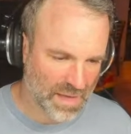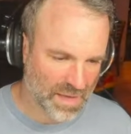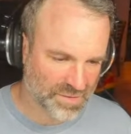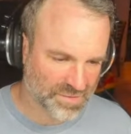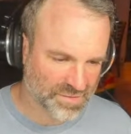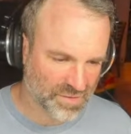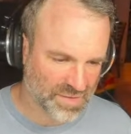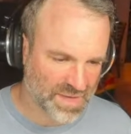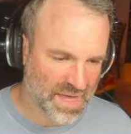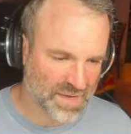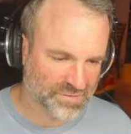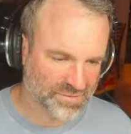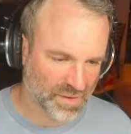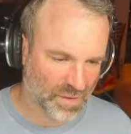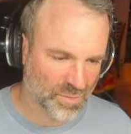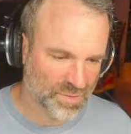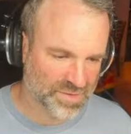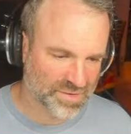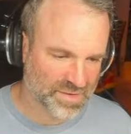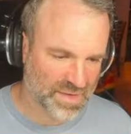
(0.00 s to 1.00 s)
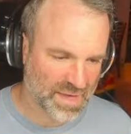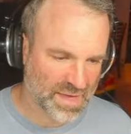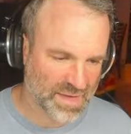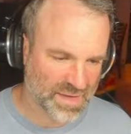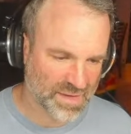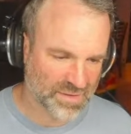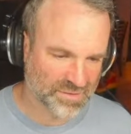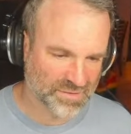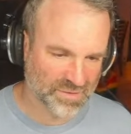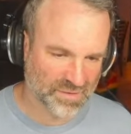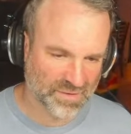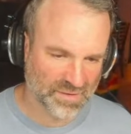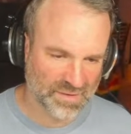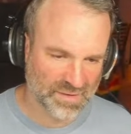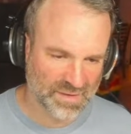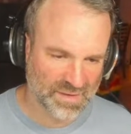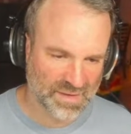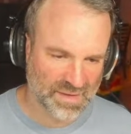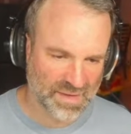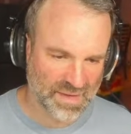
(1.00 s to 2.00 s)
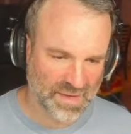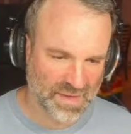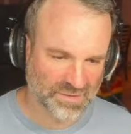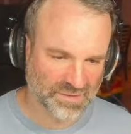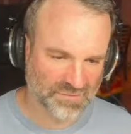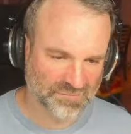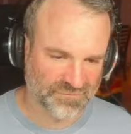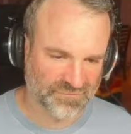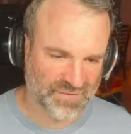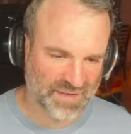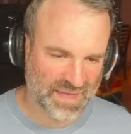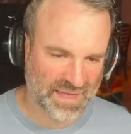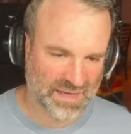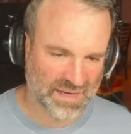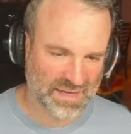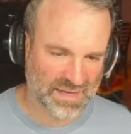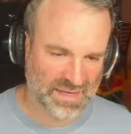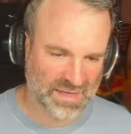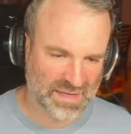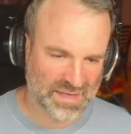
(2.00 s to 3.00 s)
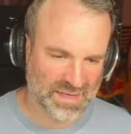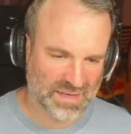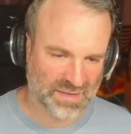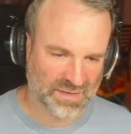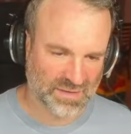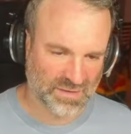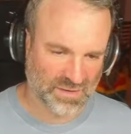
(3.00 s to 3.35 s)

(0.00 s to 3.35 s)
So yes, I would say it's a fairly